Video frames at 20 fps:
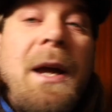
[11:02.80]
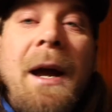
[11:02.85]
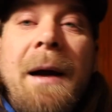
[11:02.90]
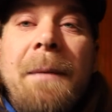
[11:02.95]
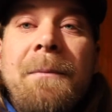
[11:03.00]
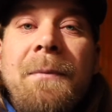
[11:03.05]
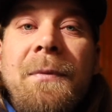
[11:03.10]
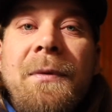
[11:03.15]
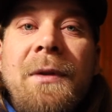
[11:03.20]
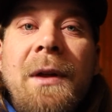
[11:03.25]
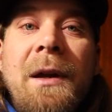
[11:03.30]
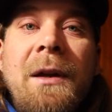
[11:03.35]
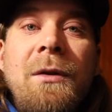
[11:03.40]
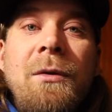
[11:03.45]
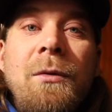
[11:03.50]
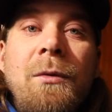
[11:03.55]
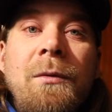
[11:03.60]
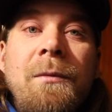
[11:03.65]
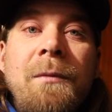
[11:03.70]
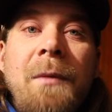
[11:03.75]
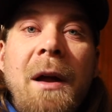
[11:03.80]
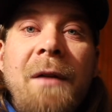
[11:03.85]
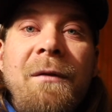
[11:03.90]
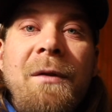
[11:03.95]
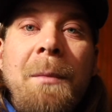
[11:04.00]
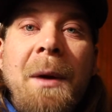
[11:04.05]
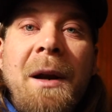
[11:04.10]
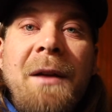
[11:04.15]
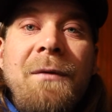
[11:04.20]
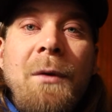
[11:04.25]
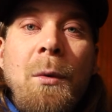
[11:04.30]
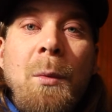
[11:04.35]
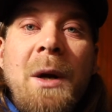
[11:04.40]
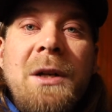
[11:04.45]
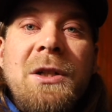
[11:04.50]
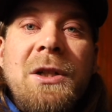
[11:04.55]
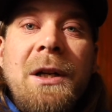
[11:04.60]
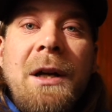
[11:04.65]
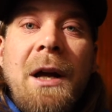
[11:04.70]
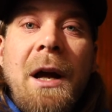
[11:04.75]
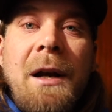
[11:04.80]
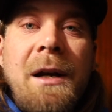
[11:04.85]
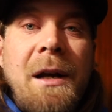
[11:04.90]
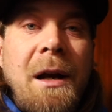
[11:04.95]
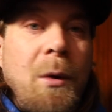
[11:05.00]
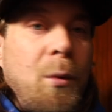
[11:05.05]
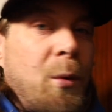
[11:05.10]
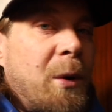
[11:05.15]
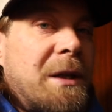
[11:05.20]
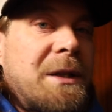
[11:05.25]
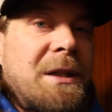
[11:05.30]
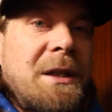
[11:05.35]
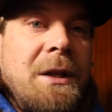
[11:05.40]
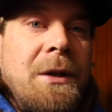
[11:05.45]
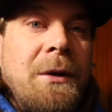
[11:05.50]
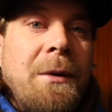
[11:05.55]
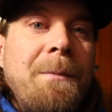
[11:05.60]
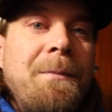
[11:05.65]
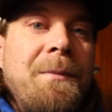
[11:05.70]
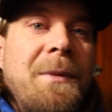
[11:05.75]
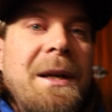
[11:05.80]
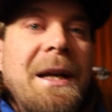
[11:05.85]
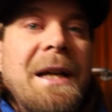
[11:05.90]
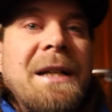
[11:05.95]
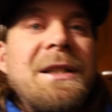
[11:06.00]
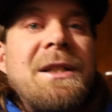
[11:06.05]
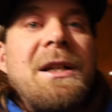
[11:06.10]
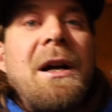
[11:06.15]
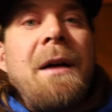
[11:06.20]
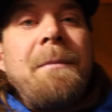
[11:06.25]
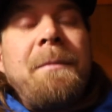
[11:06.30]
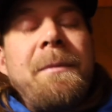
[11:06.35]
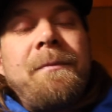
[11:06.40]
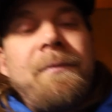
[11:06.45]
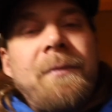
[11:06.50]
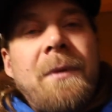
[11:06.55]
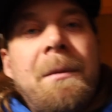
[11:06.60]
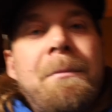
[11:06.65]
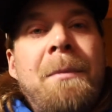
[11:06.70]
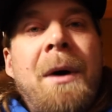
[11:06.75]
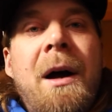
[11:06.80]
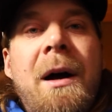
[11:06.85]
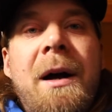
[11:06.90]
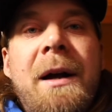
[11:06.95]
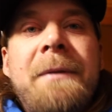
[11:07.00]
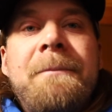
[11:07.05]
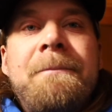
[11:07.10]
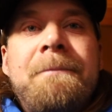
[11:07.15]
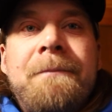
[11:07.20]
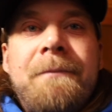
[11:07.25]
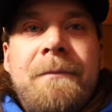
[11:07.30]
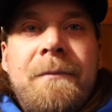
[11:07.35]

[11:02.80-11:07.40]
yeah, thank you everybody for watching, and we'll see you next time. Bye!